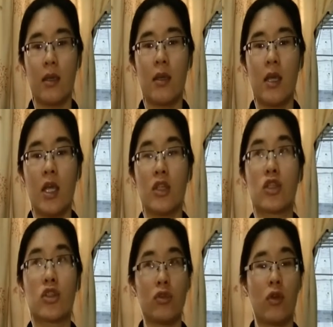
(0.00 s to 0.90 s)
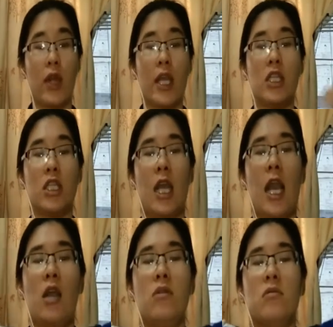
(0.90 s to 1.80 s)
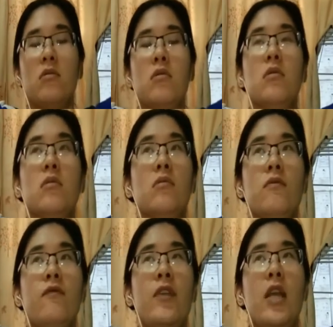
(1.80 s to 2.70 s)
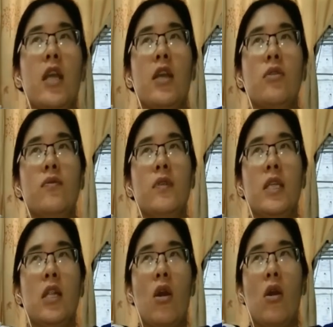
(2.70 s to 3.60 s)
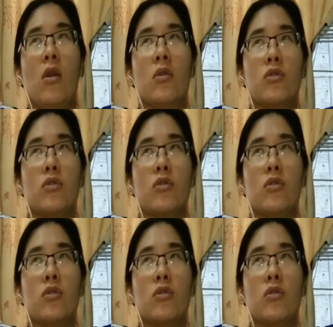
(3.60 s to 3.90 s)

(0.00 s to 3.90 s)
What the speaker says: Stretch out, very long,